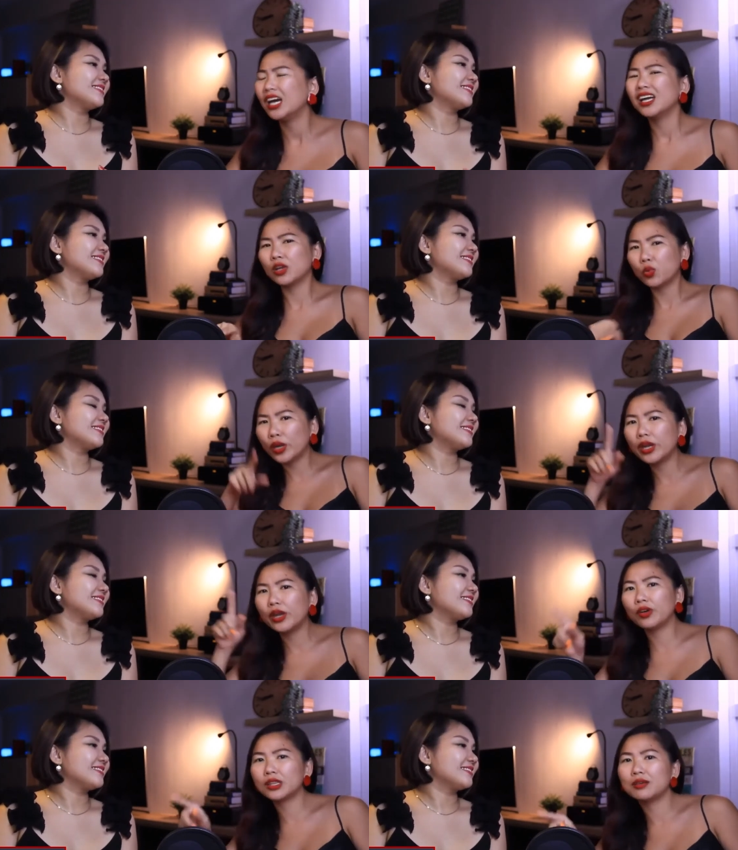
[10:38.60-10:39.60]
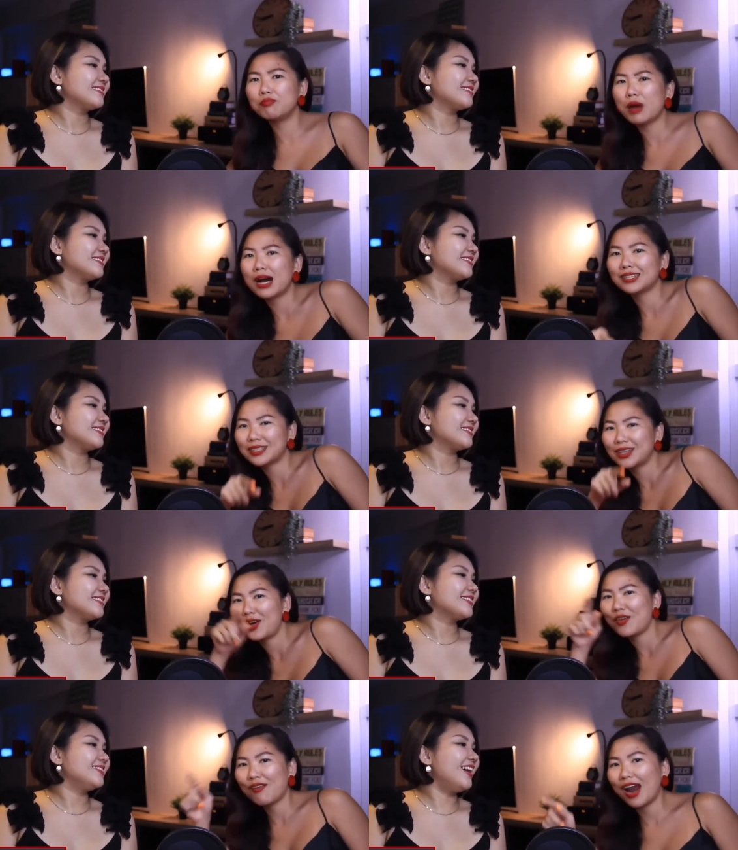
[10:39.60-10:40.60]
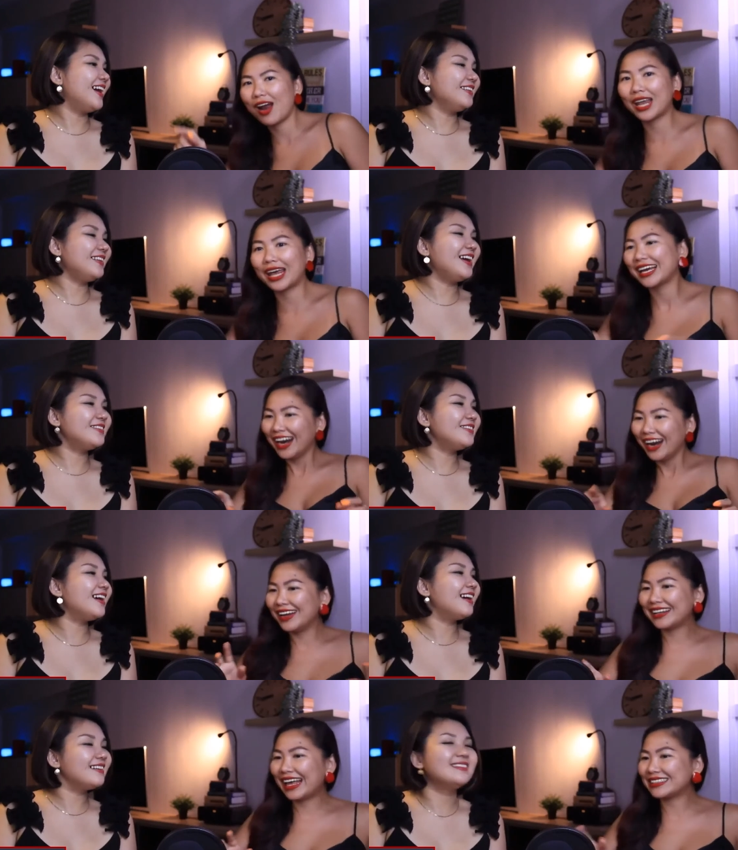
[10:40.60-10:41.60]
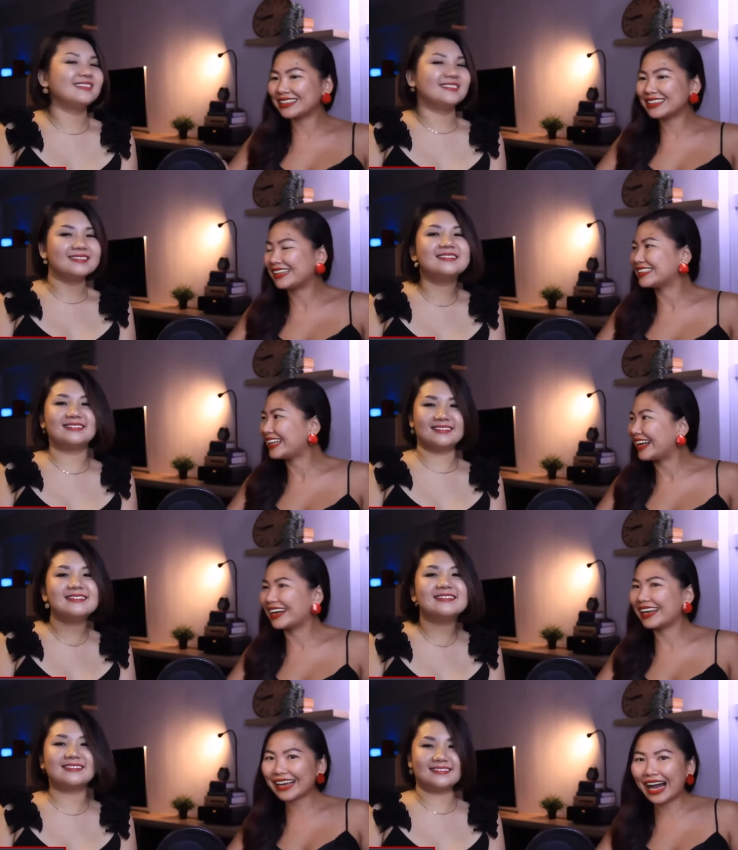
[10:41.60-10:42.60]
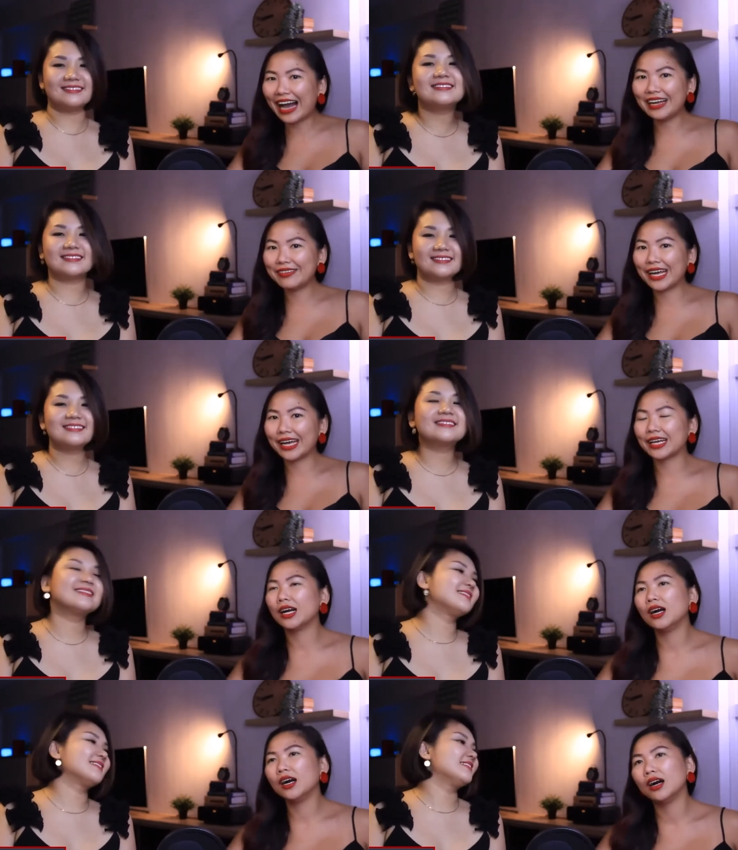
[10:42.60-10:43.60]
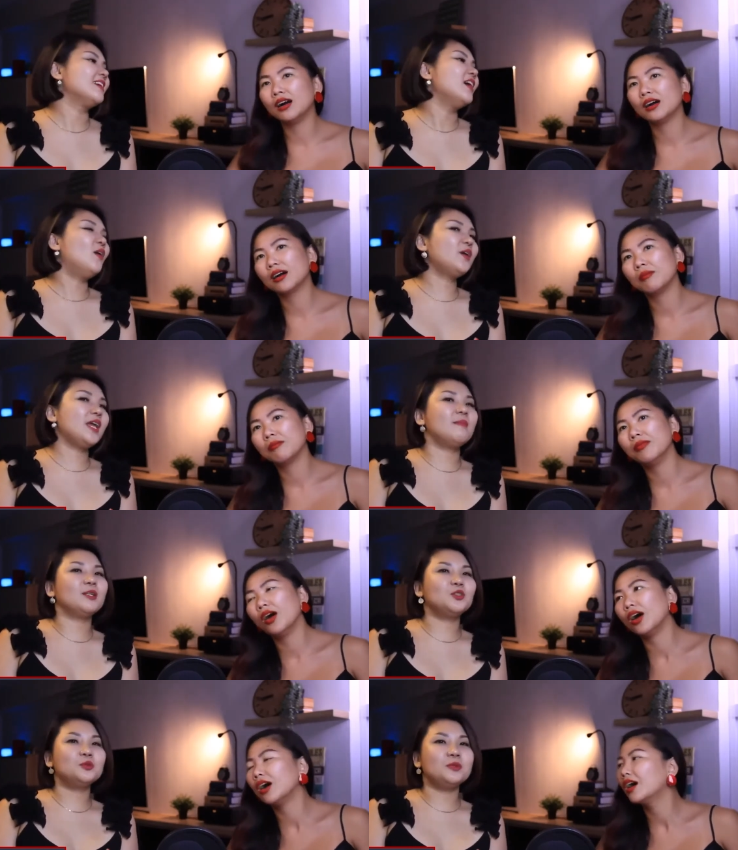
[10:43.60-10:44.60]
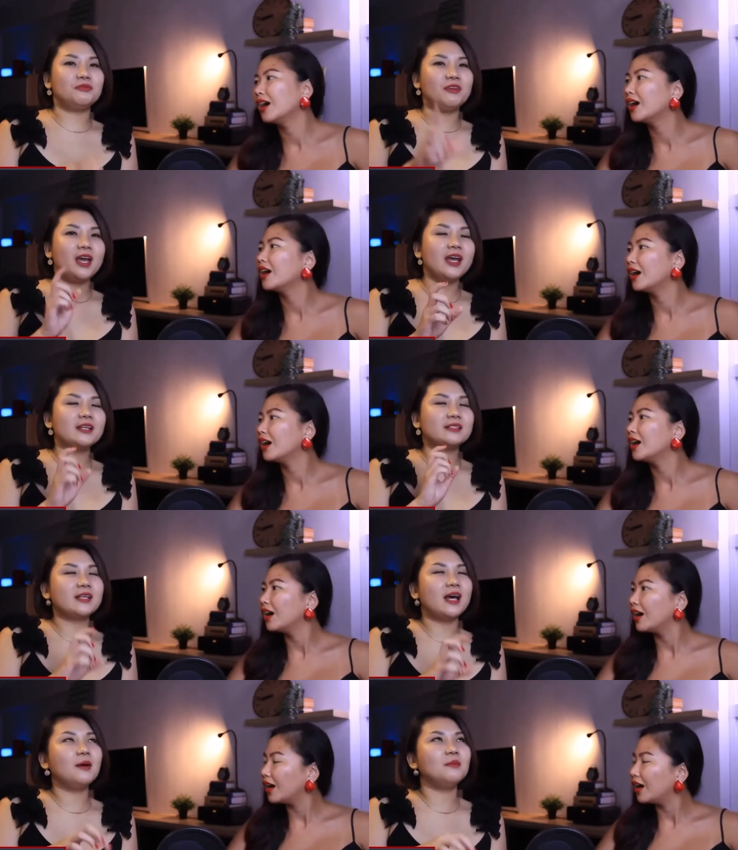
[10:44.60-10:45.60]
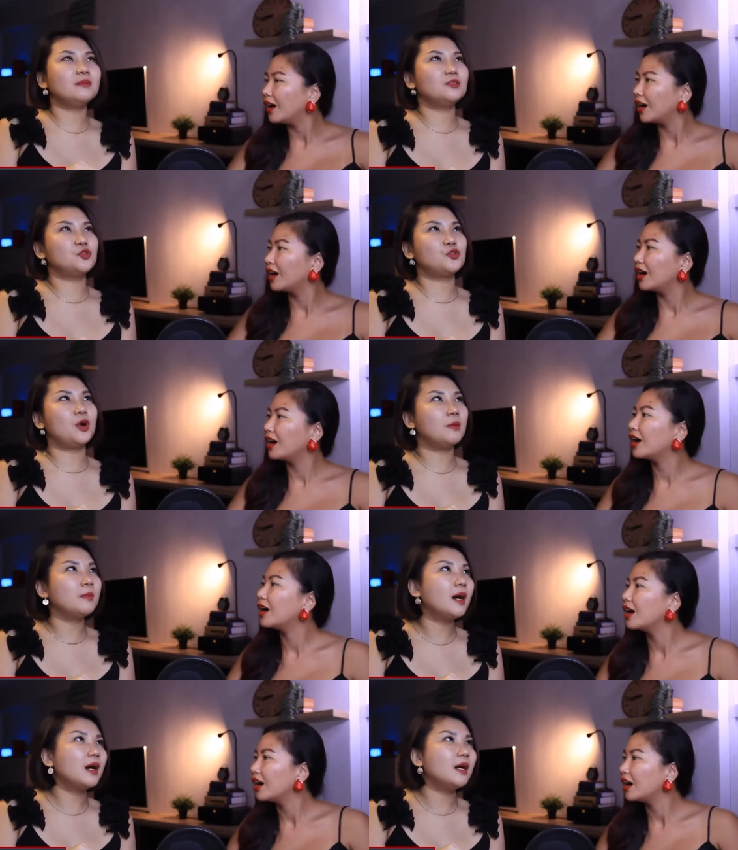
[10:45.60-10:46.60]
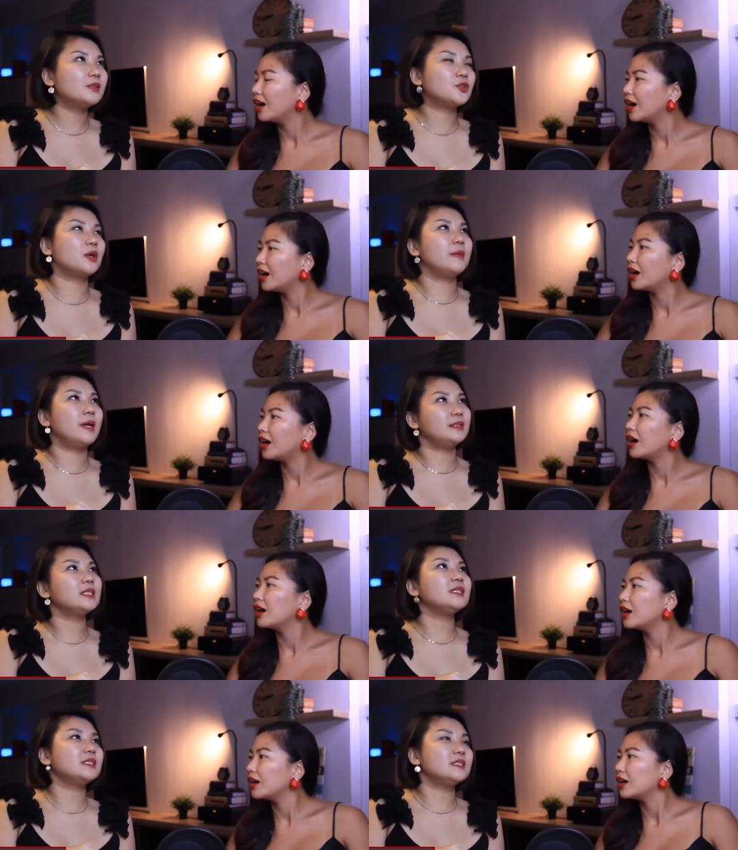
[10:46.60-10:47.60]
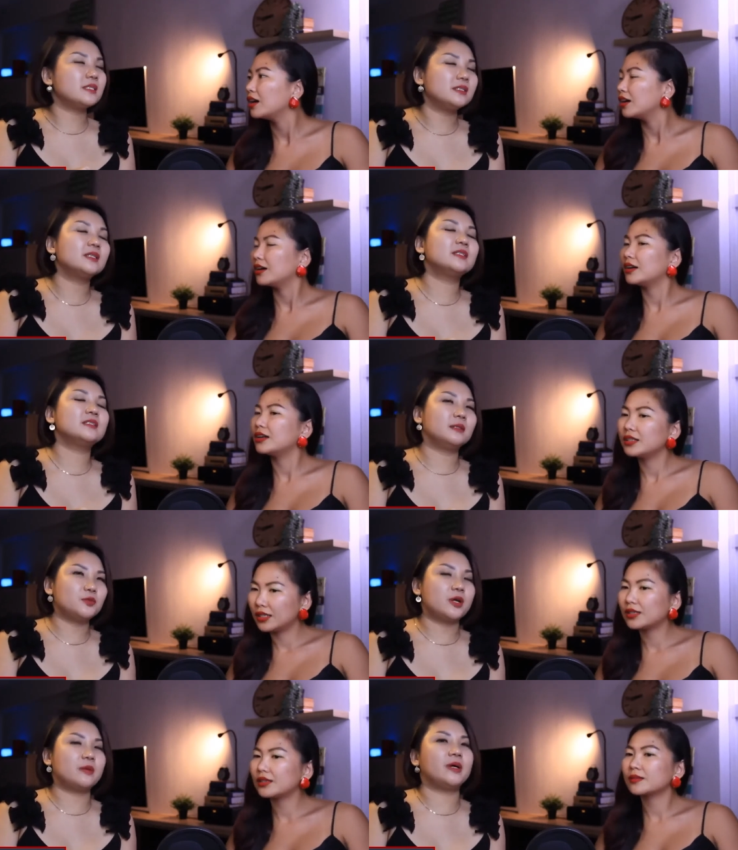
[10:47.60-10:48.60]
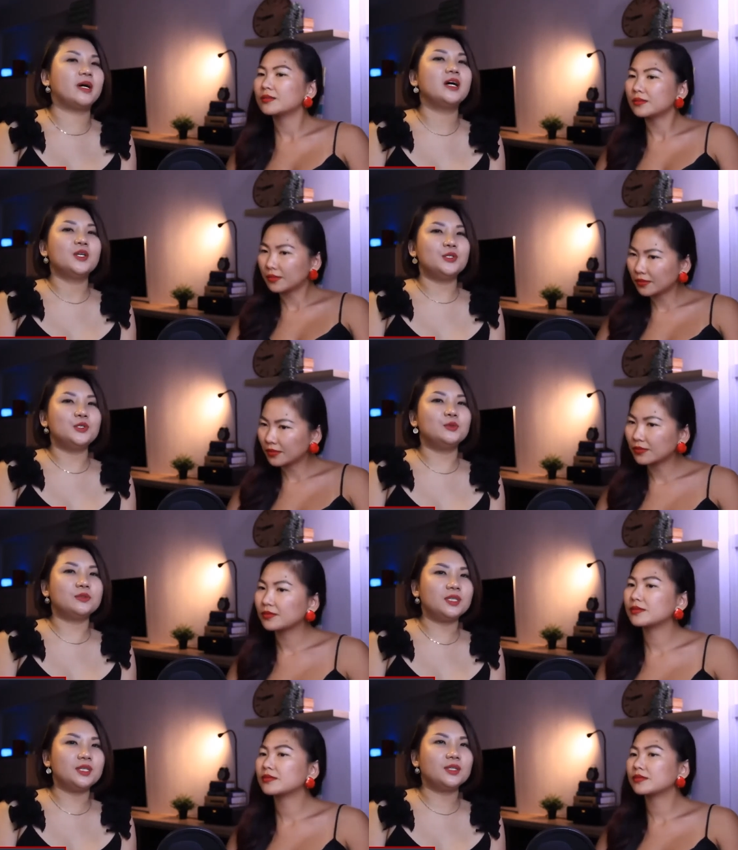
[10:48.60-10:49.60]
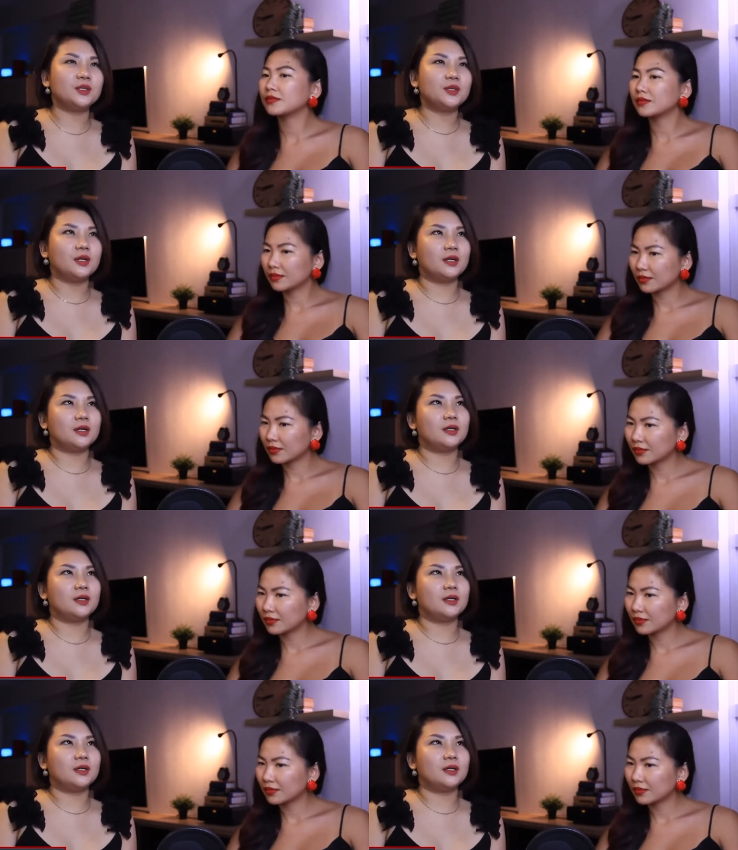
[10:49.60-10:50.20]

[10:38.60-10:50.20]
Speaker 1: the wheel on the bus go round. Like round. that's that's the thing. Like I'm like, oh, okay, on. but to
Speaker 2: be fair, some trauma, traumatic incident, some trauma, you need uh,